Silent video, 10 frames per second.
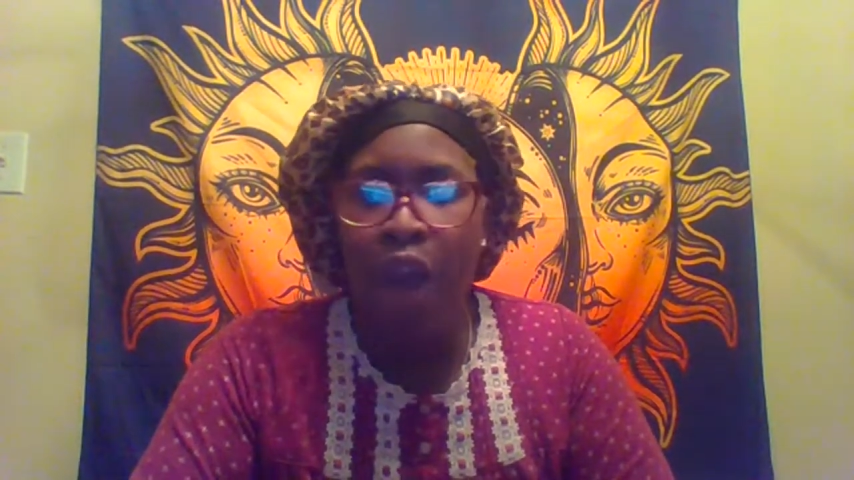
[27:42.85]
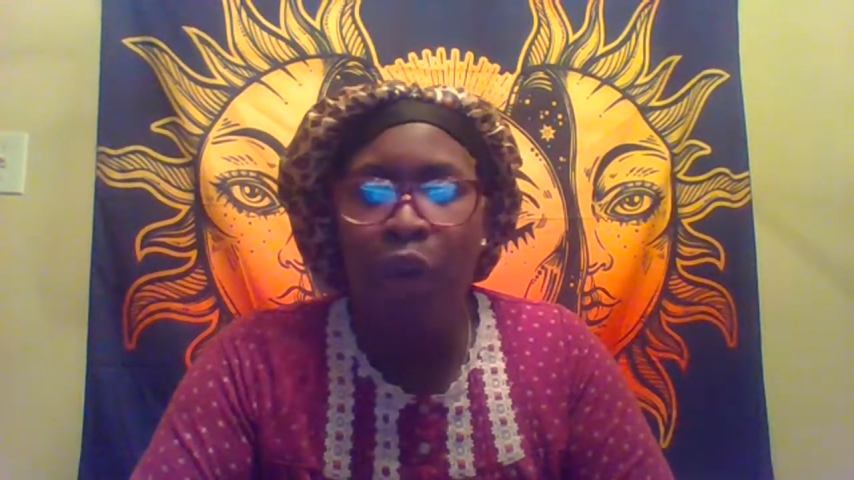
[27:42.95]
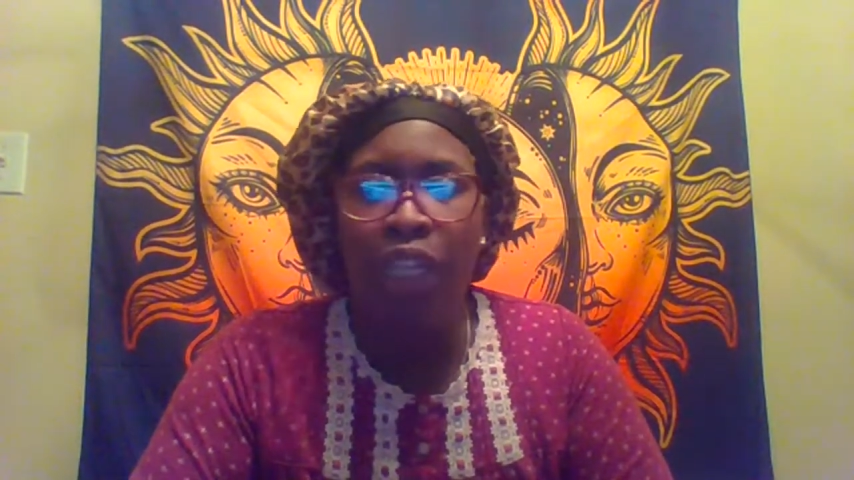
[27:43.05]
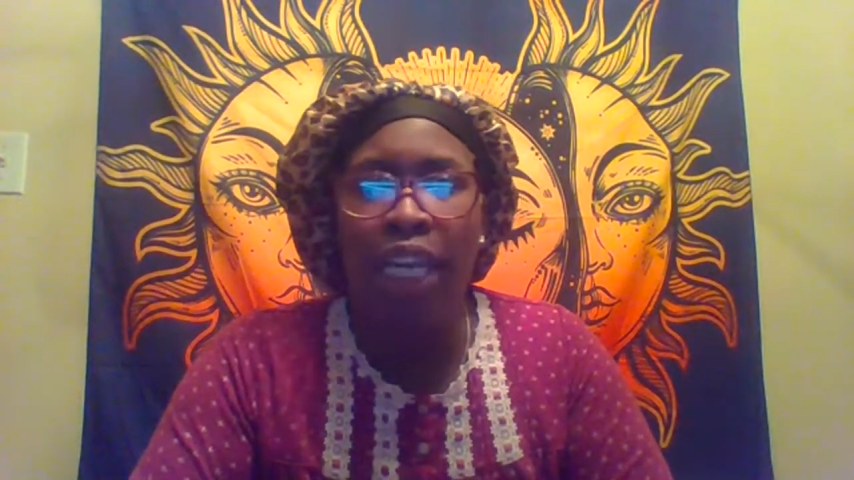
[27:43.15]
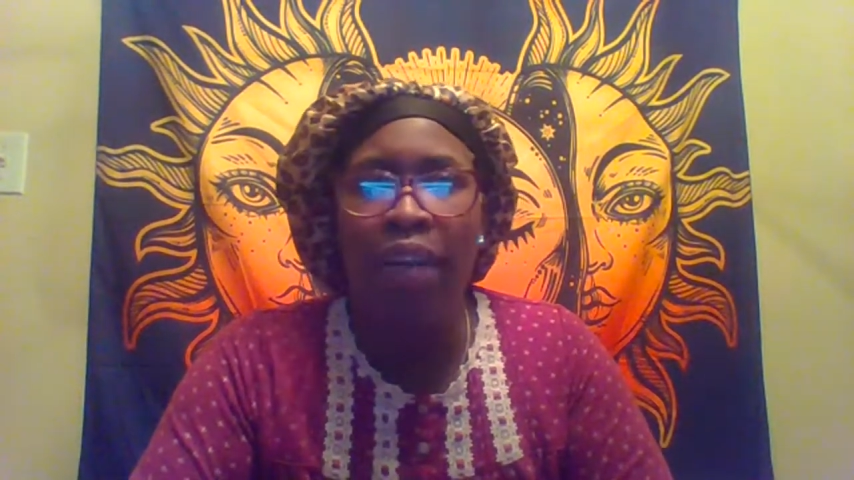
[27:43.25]

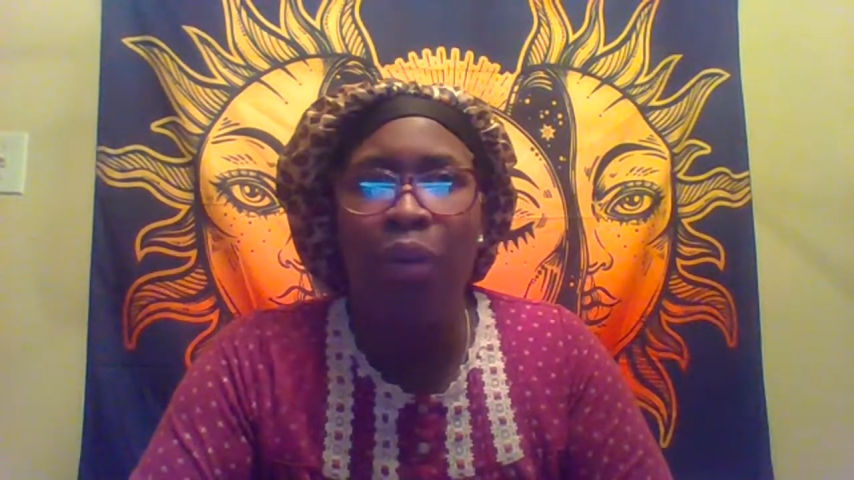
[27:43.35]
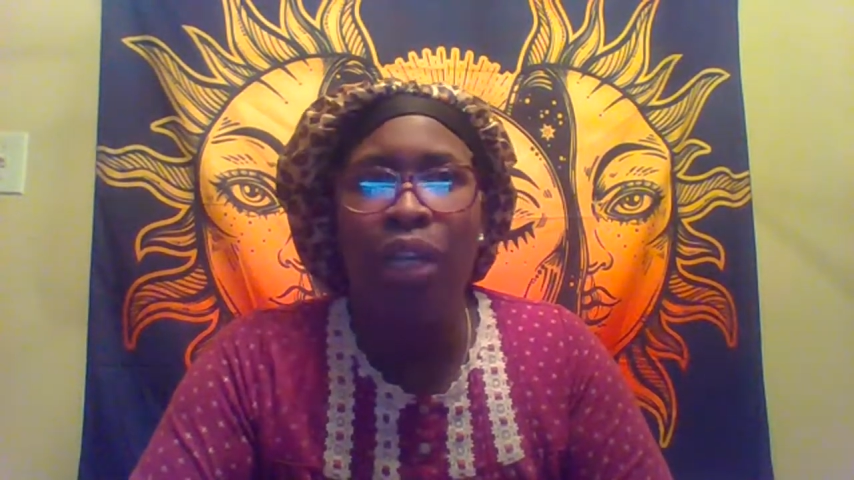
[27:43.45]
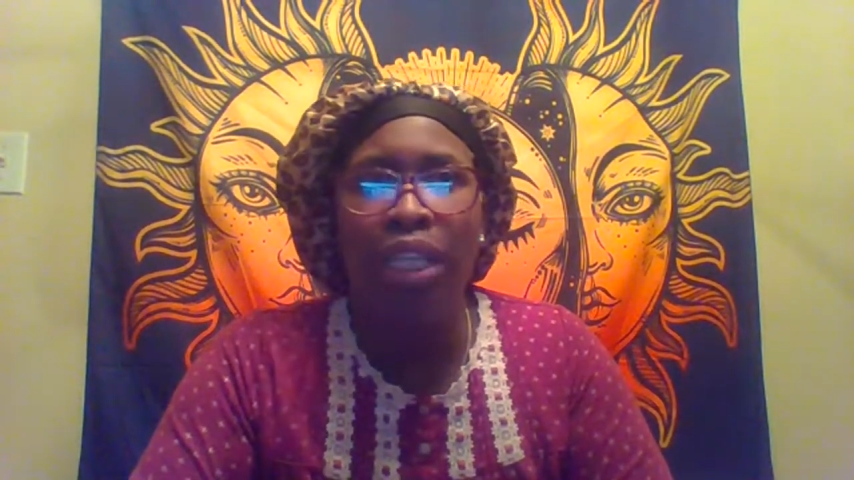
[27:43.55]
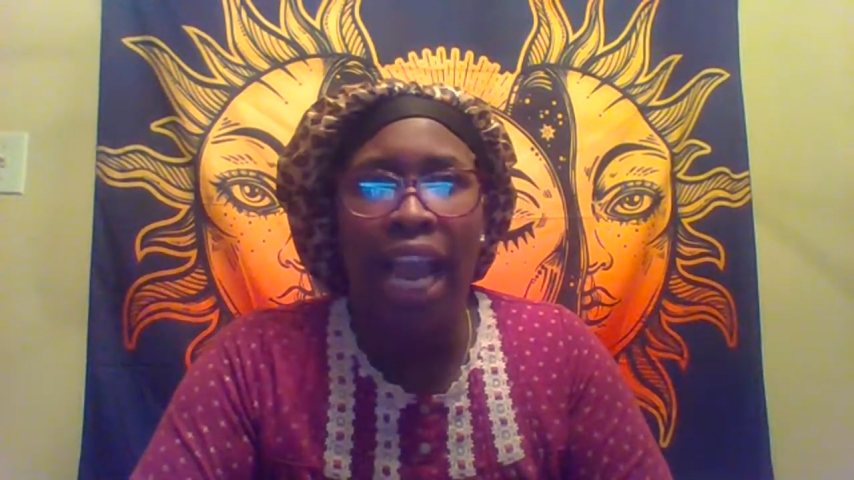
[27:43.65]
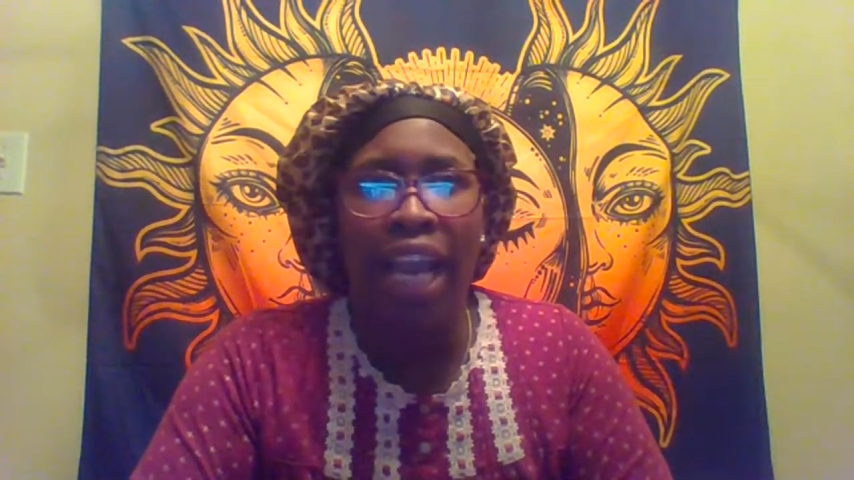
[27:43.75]
only
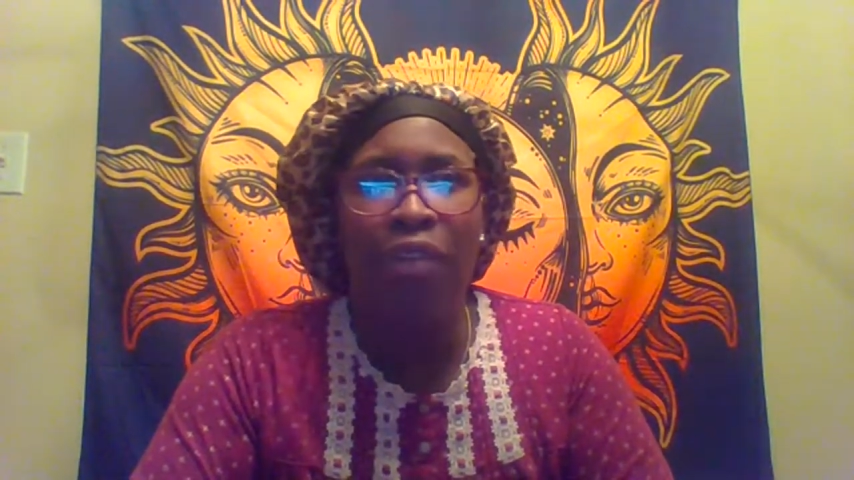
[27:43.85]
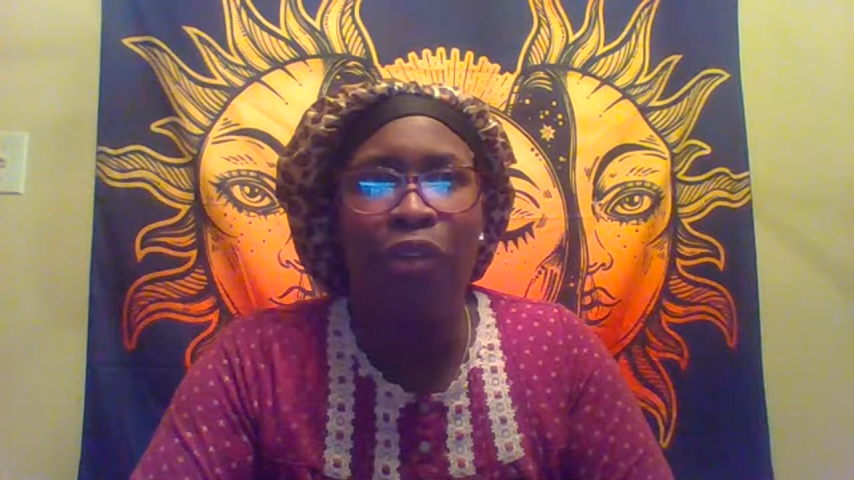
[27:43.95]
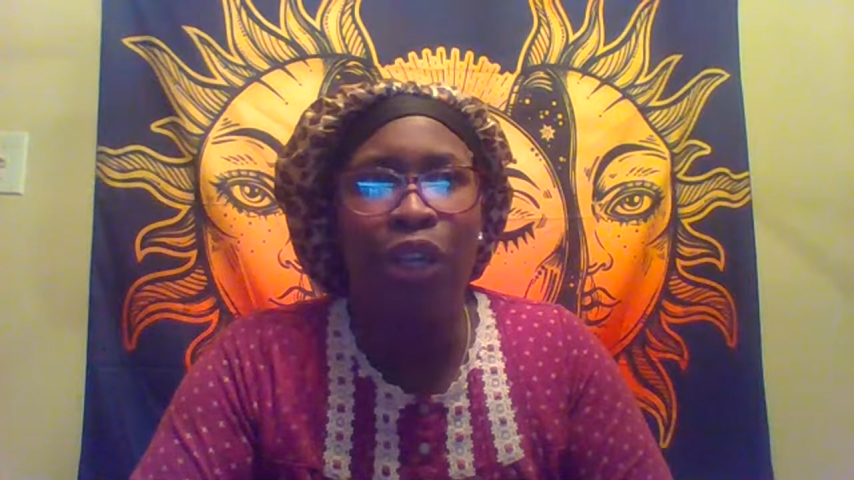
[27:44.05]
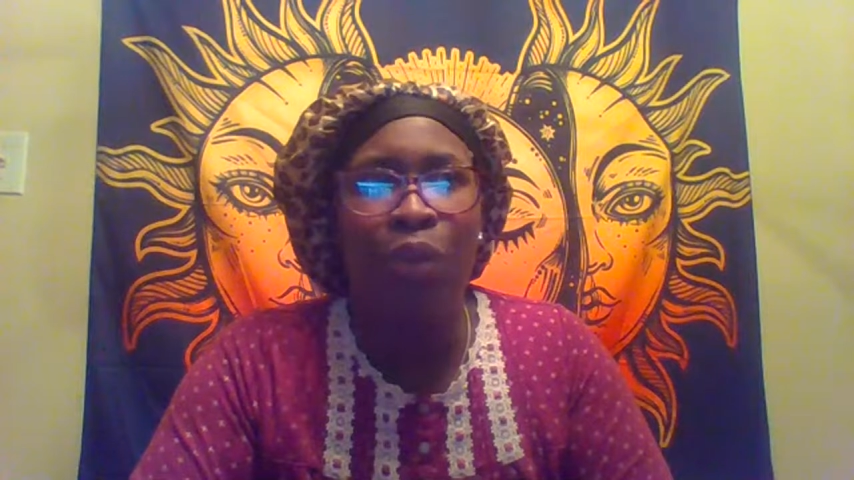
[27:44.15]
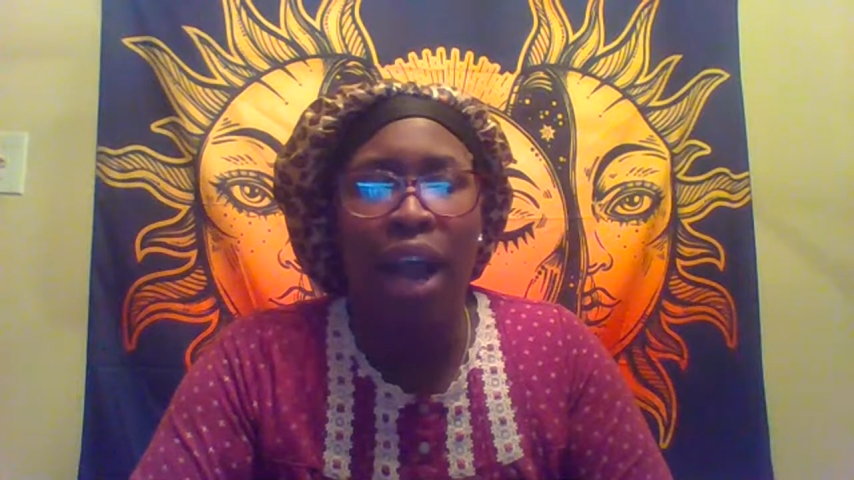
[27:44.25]
would like for you,